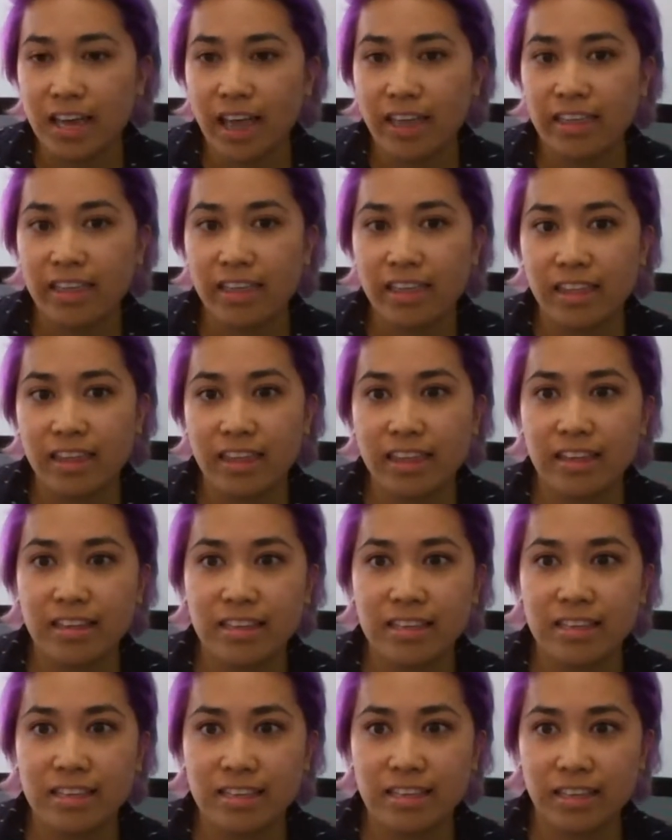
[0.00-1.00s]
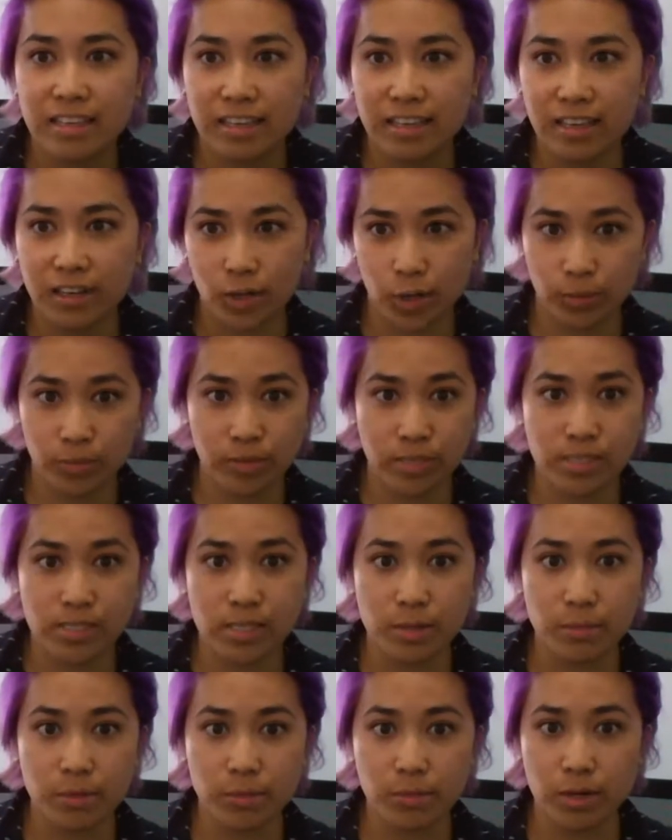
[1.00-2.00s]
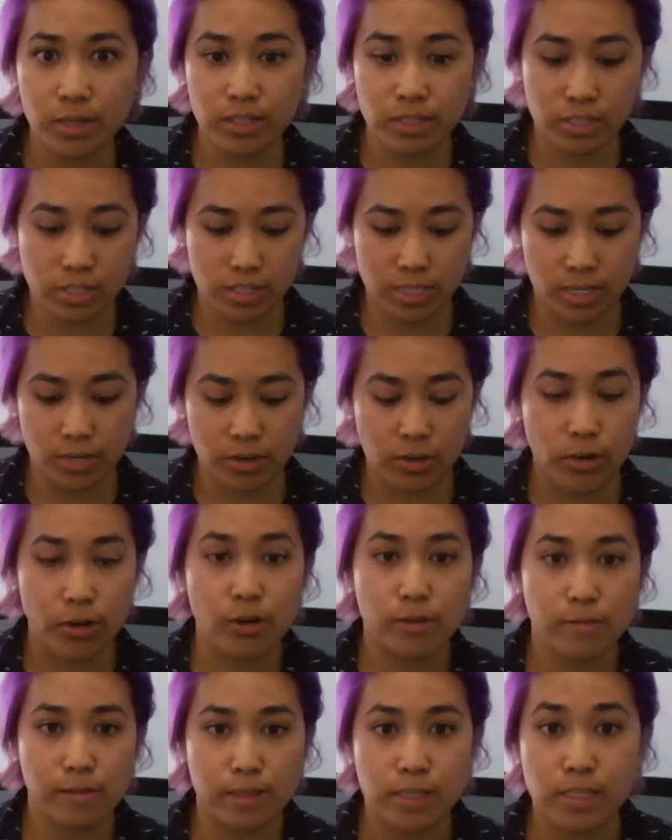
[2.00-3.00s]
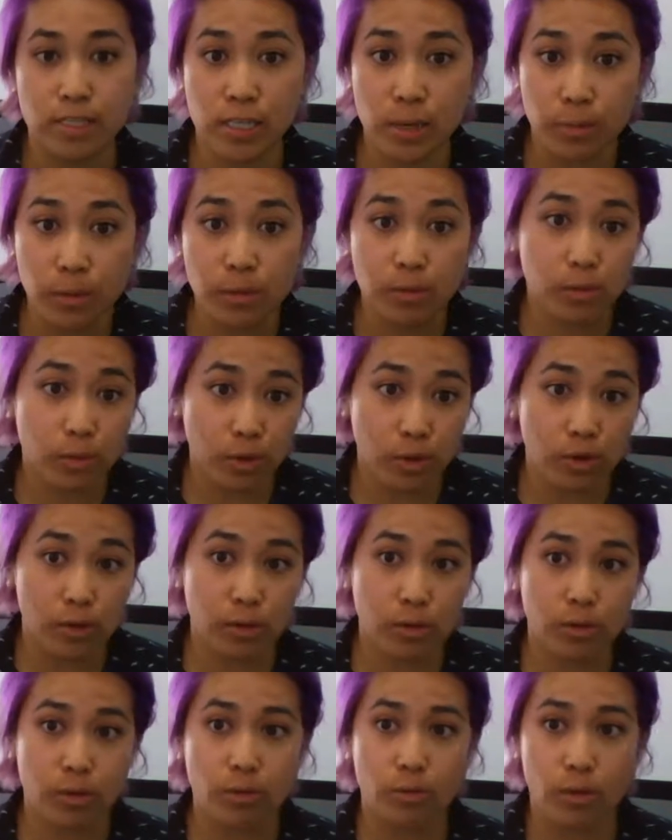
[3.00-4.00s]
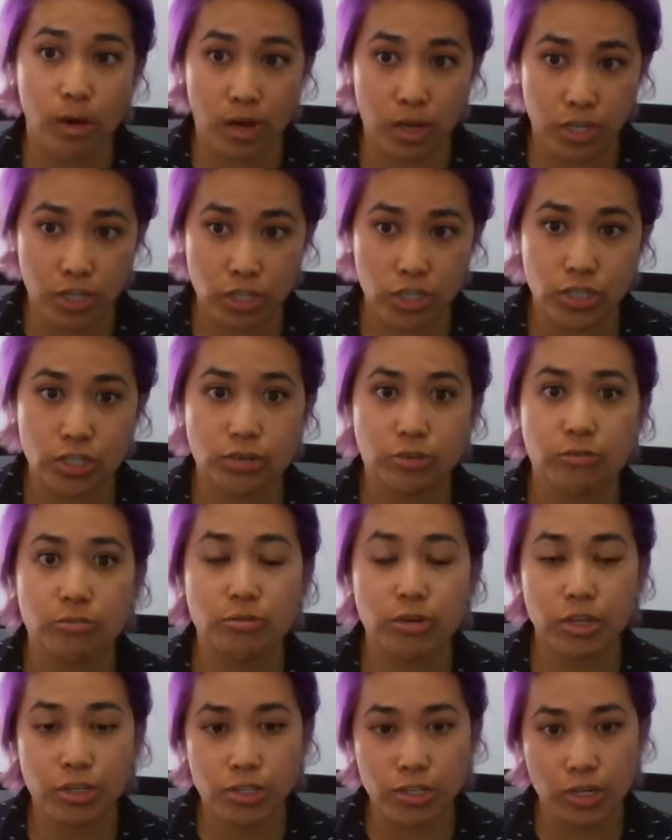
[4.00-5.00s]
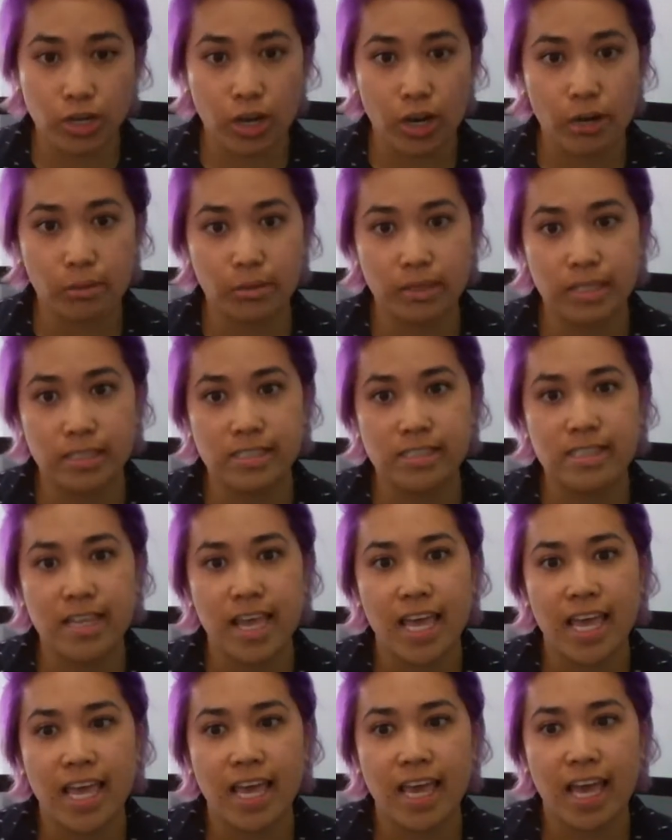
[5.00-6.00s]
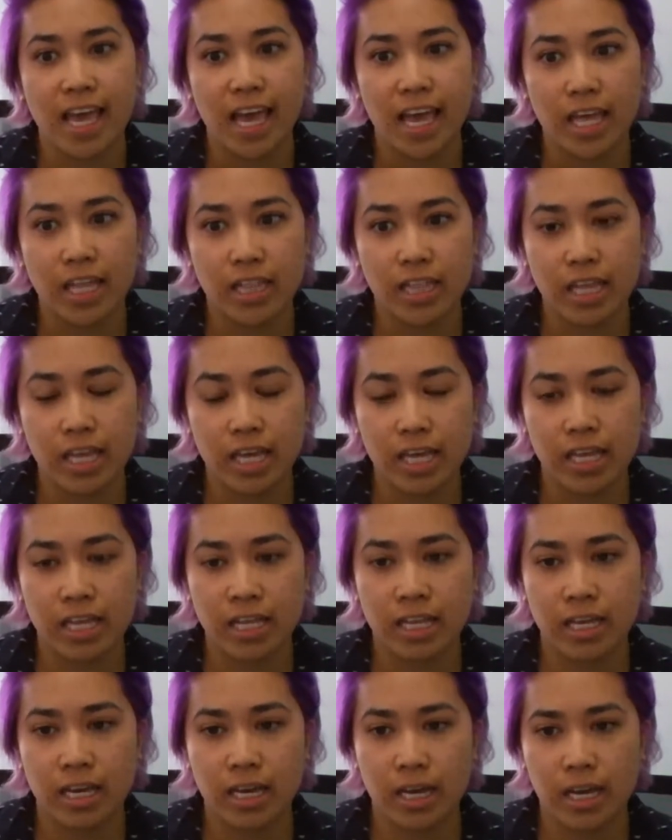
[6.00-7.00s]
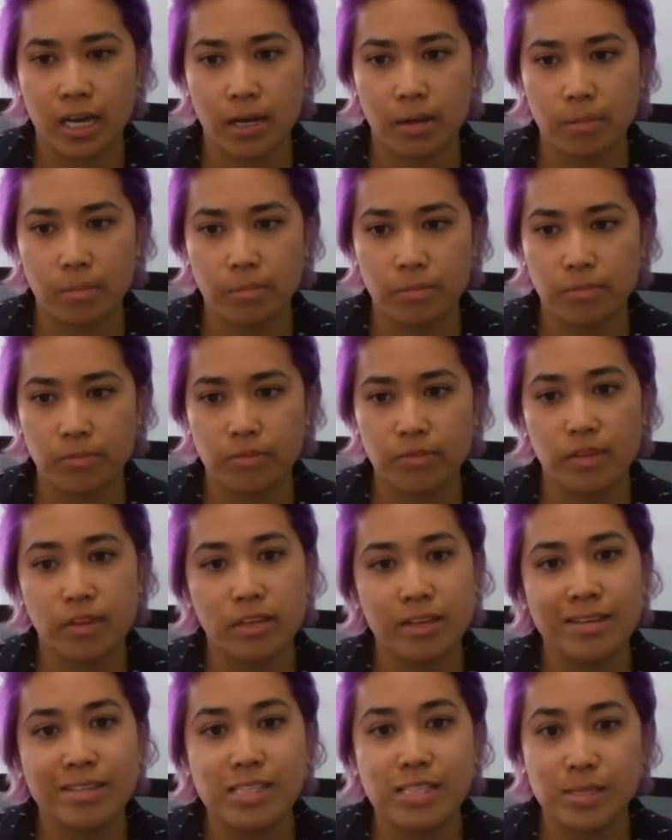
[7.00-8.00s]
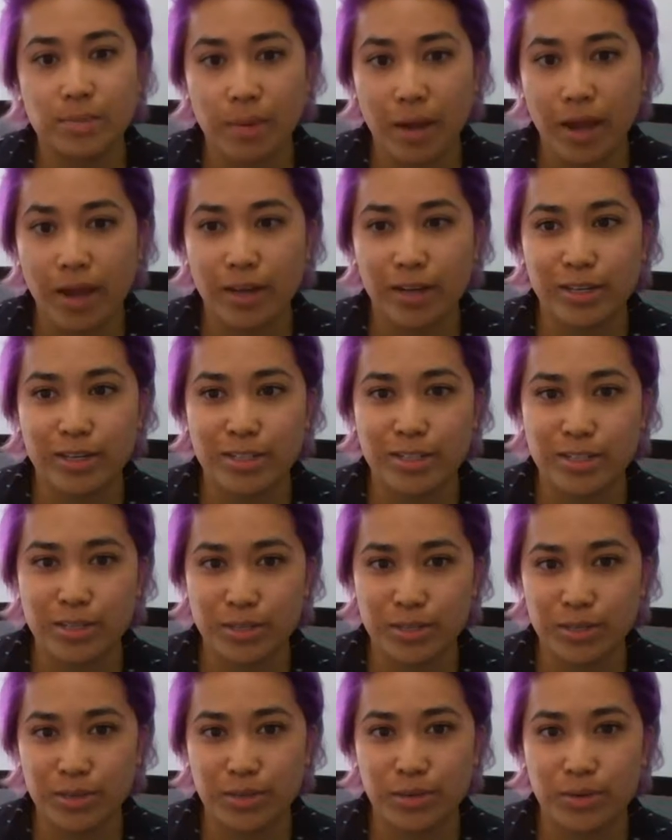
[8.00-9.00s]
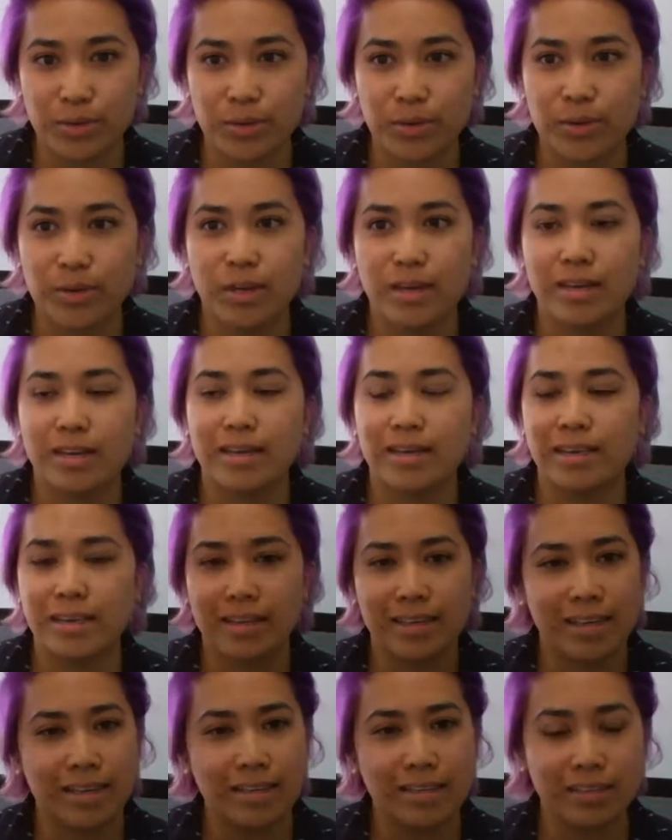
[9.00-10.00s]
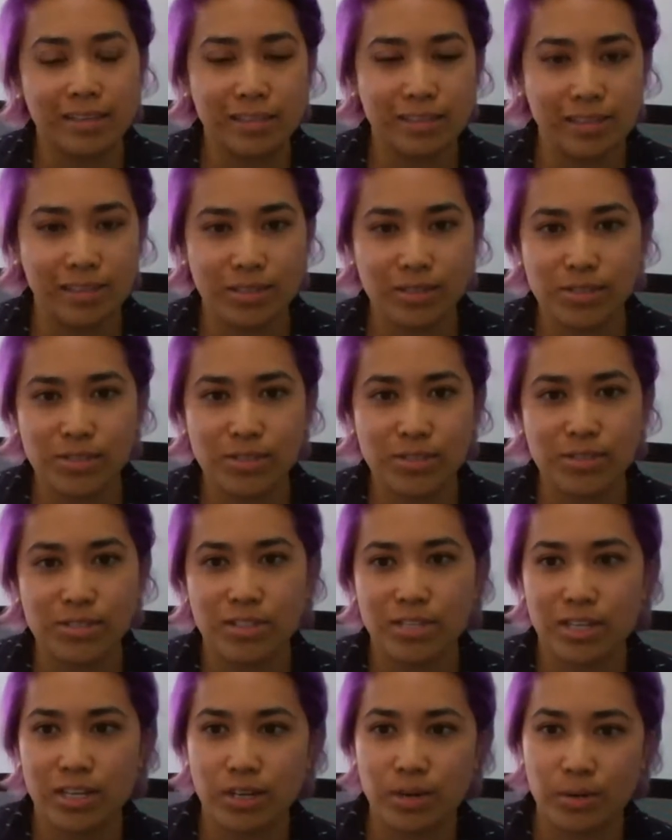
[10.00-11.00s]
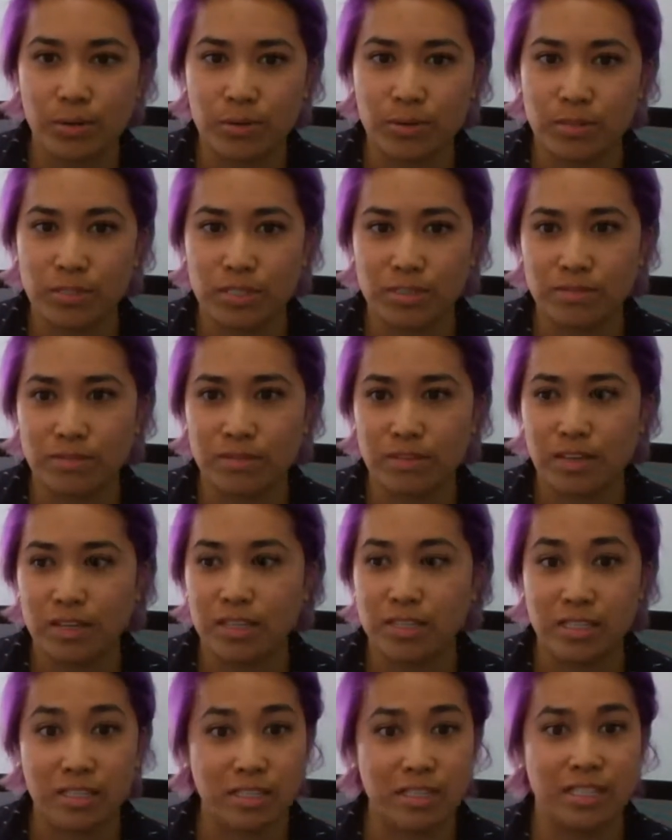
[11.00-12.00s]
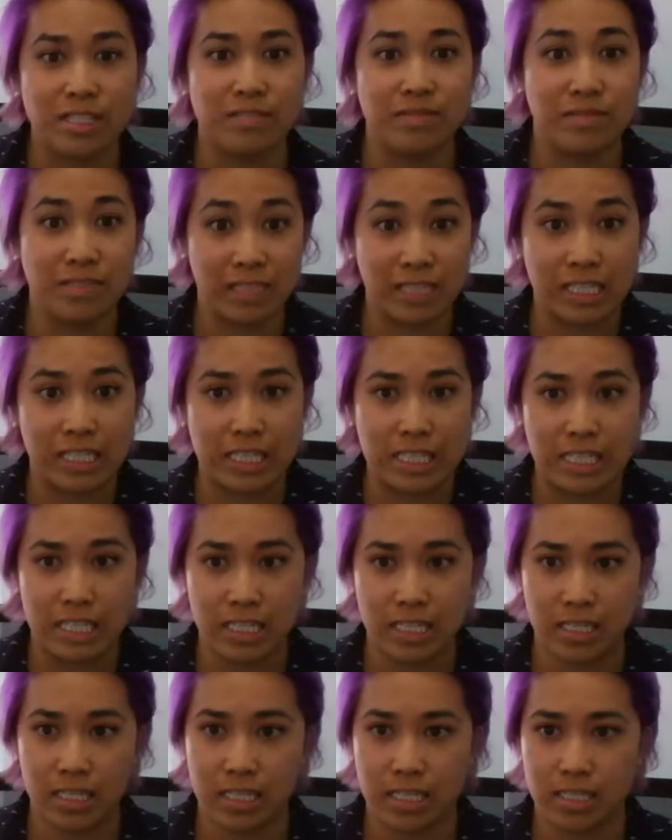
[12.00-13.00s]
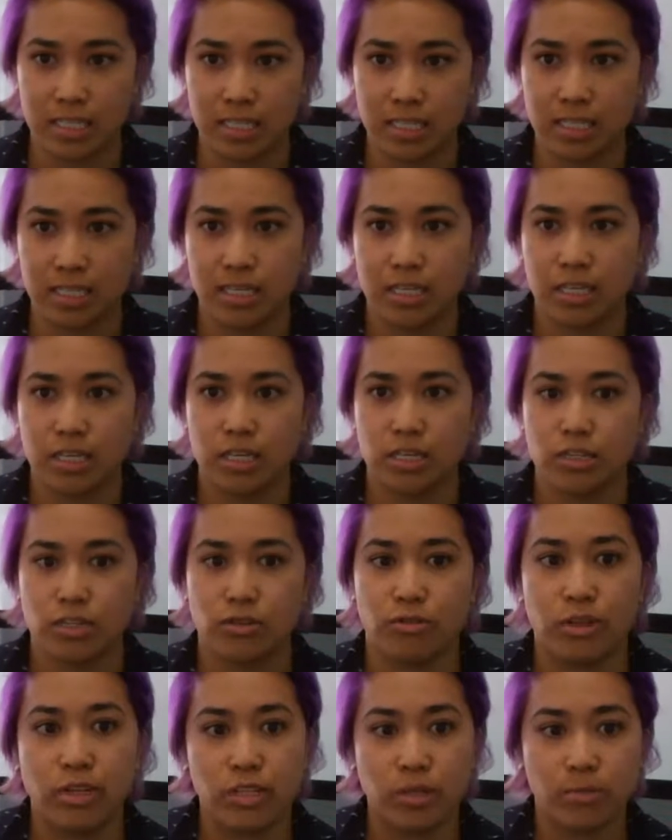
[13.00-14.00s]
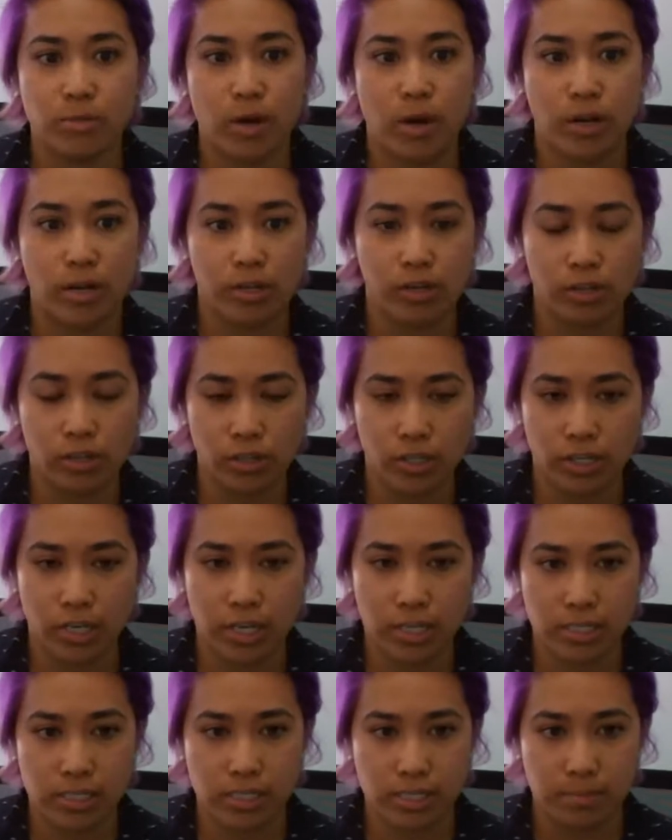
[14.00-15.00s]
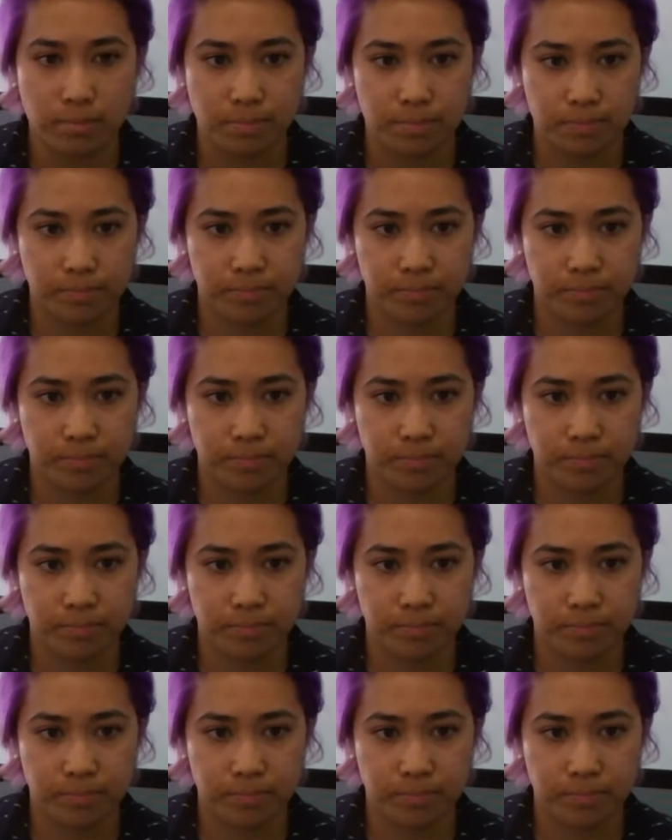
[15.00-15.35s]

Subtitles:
And then hopefully someone watches it, or hopefully someone will read your comments, and then feel inspired to get a little closer to their own divinity. So Russian party girl, you're next.